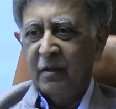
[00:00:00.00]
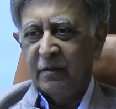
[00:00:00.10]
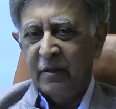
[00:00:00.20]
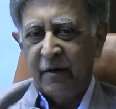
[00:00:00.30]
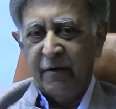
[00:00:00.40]

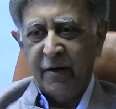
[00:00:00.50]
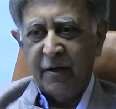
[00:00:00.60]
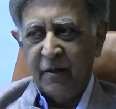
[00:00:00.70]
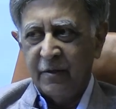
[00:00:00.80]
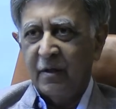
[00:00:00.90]
is there
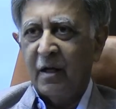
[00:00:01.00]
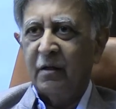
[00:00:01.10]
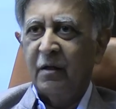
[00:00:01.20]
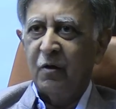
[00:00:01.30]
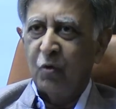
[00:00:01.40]
drainage,
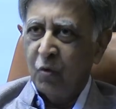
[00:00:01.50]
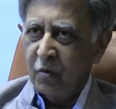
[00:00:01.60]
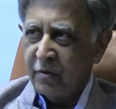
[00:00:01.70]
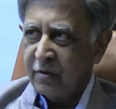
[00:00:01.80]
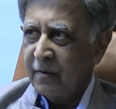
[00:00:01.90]
are there
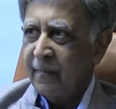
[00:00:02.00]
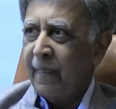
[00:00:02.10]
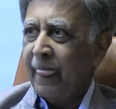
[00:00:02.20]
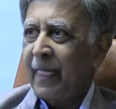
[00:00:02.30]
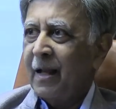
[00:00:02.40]
roads,
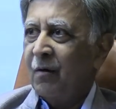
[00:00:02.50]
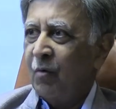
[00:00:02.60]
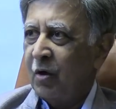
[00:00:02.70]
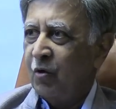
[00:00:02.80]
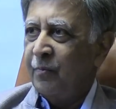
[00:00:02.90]

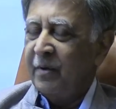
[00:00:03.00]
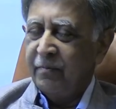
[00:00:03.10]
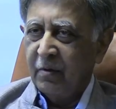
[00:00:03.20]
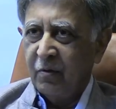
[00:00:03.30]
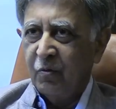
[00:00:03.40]
what do
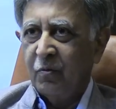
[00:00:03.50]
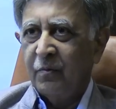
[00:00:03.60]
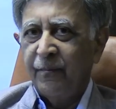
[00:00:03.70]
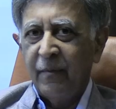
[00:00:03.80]
people do,